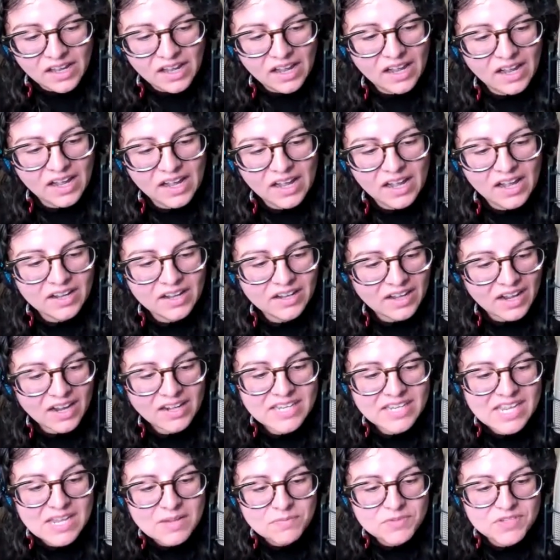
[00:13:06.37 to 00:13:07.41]
God
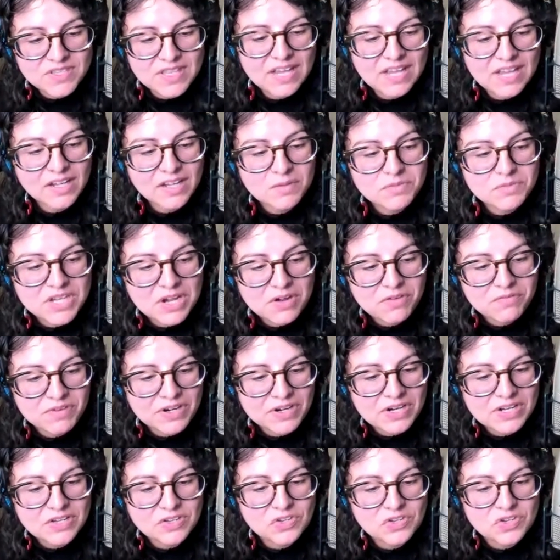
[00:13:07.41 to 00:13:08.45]
Games, that comes out
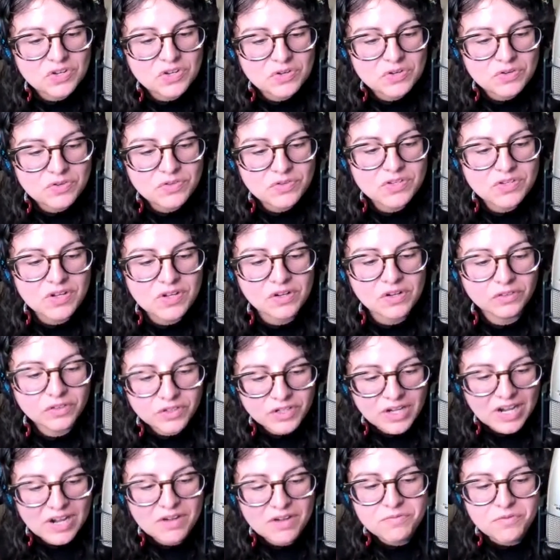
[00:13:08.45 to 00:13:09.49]
very soon, so
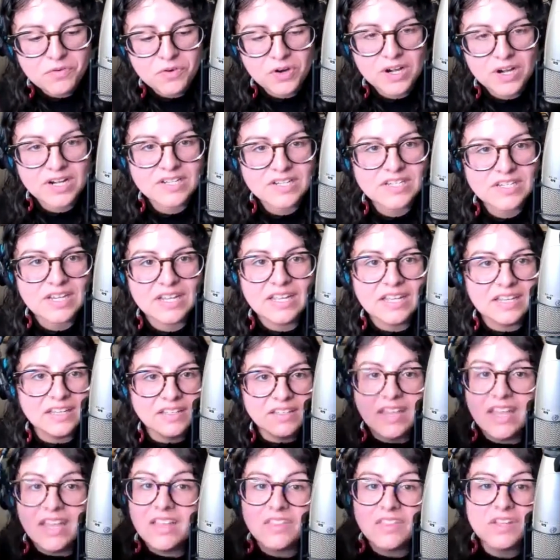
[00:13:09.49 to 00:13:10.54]
look out for it. And
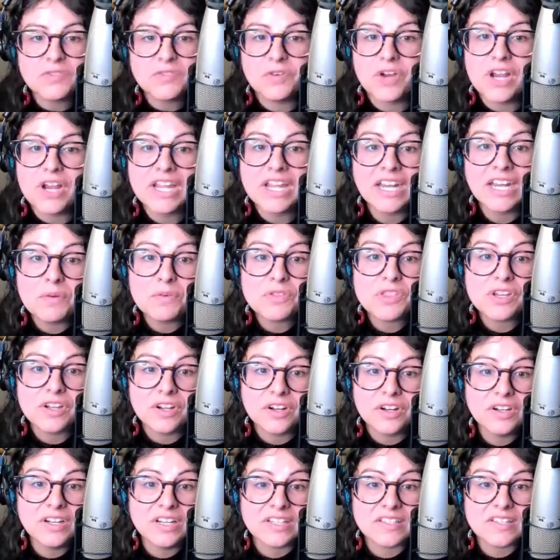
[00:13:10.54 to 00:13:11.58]
yeah, thanks for hanging out with The
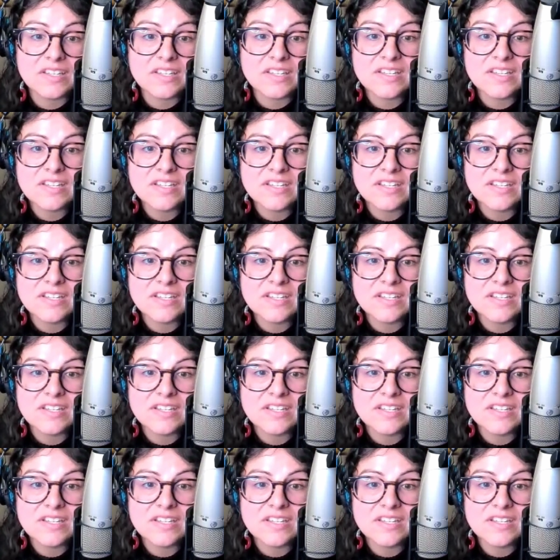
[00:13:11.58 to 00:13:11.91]
Current.